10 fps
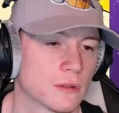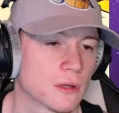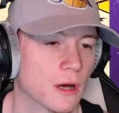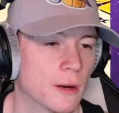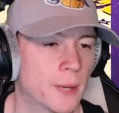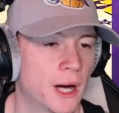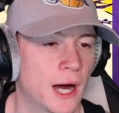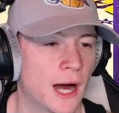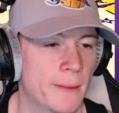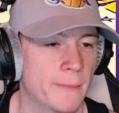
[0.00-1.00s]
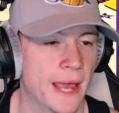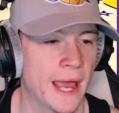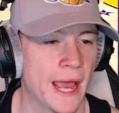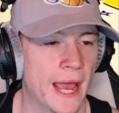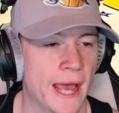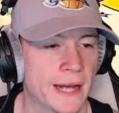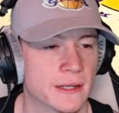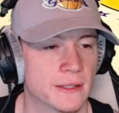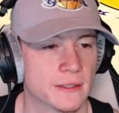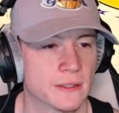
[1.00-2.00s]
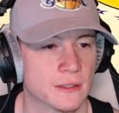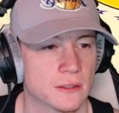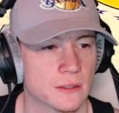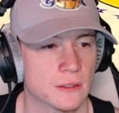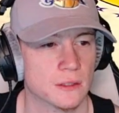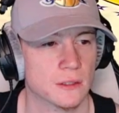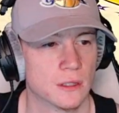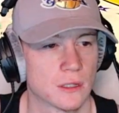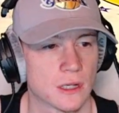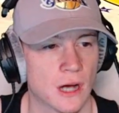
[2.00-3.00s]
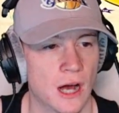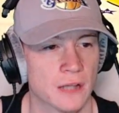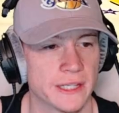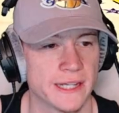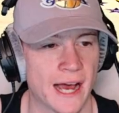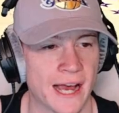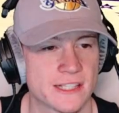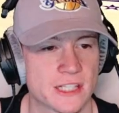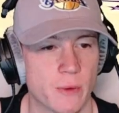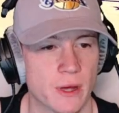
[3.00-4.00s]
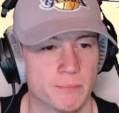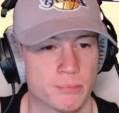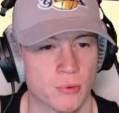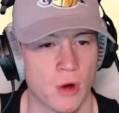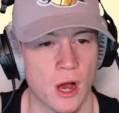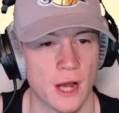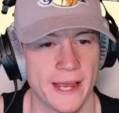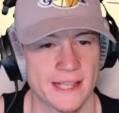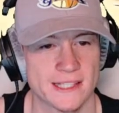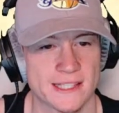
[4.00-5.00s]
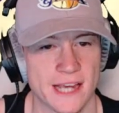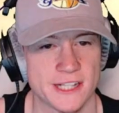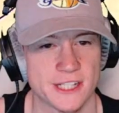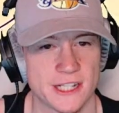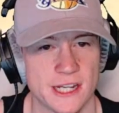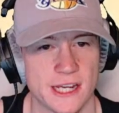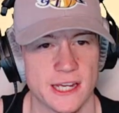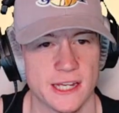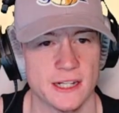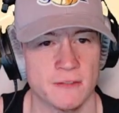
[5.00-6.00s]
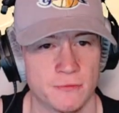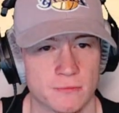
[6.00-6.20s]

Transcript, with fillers: Come on, man. Conley. ISO on Braun. Hesitation.